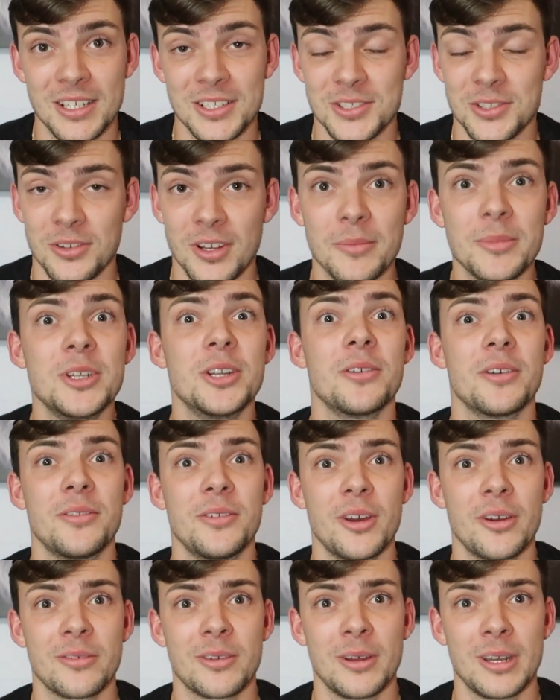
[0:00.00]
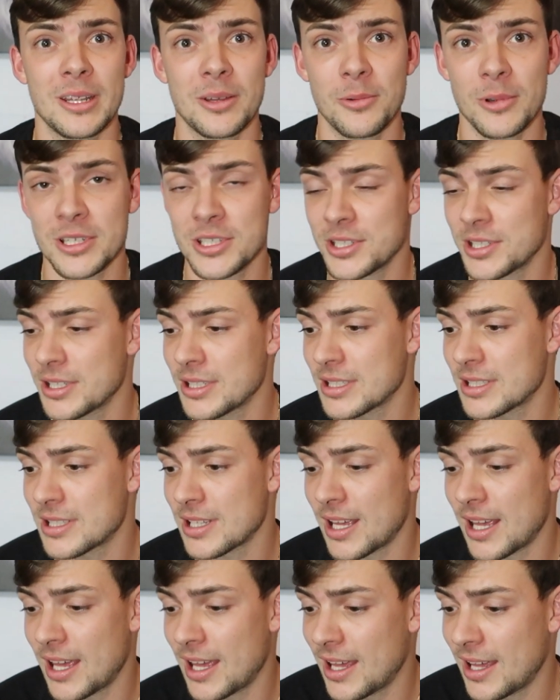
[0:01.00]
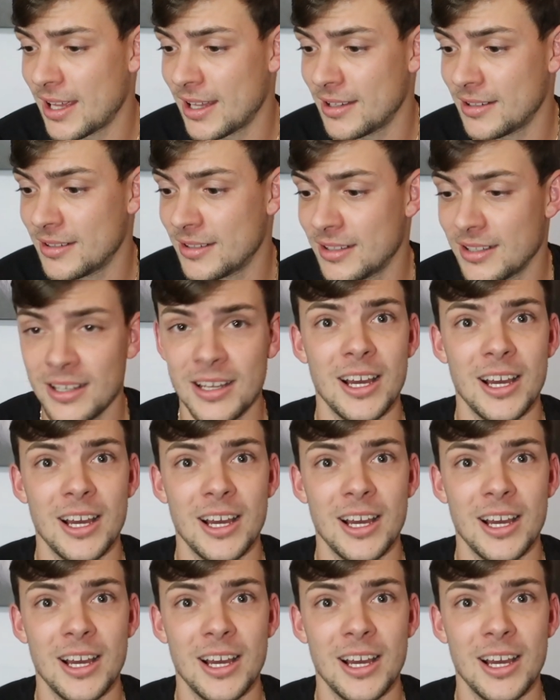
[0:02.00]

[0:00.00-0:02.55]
So let me know if you have any questions, and